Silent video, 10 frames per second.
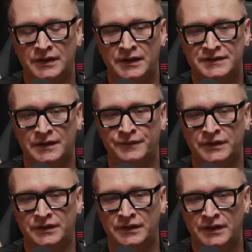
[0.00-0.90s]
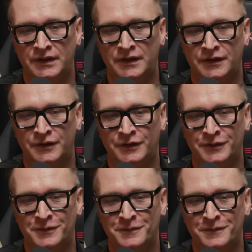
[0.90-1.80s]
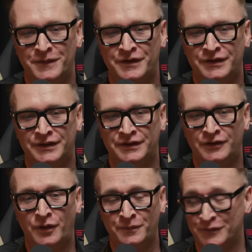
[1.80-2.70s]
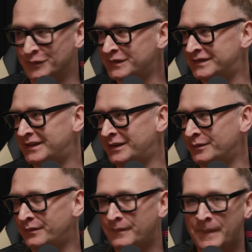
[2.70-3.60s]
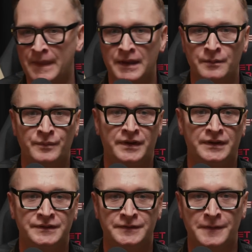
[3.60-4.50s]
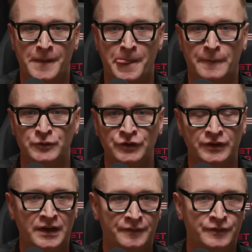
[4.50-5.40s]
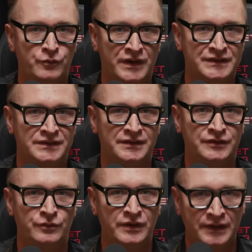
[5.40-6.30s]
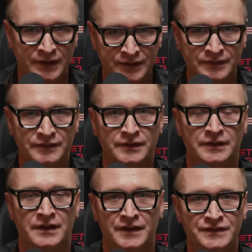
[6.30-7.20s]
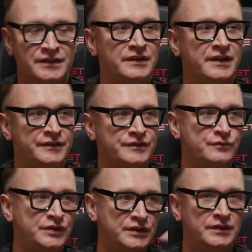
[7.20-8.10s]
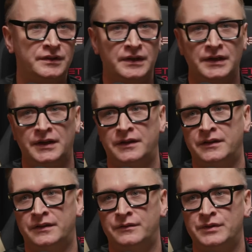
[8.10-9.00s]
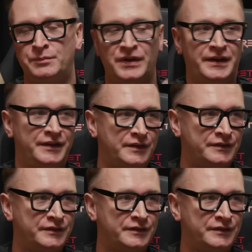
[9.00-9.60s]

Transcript: something very obvious now, but we don't have quests that you can cancel and replay